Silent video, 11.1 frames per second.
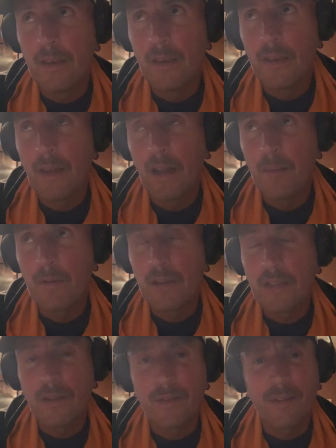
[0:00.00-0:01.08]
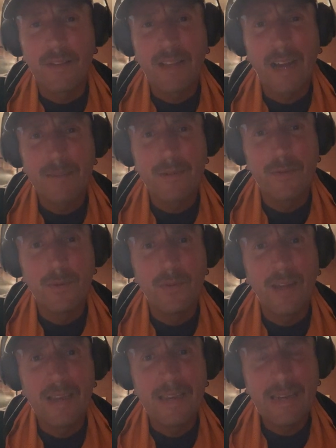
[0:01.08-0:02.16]
not able to get the types of food
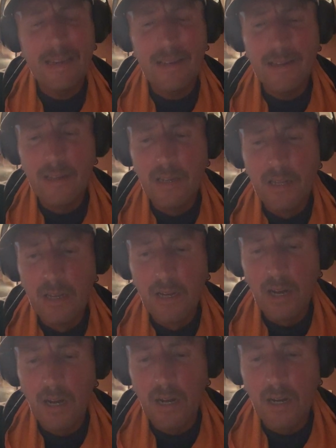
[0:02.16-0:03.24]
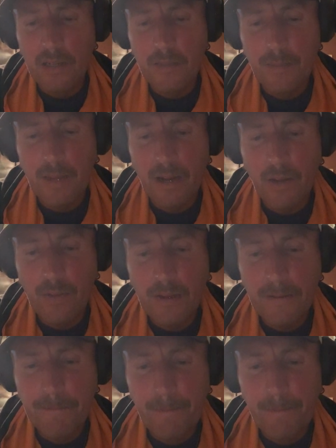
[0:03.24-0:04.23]
they need to be healthy.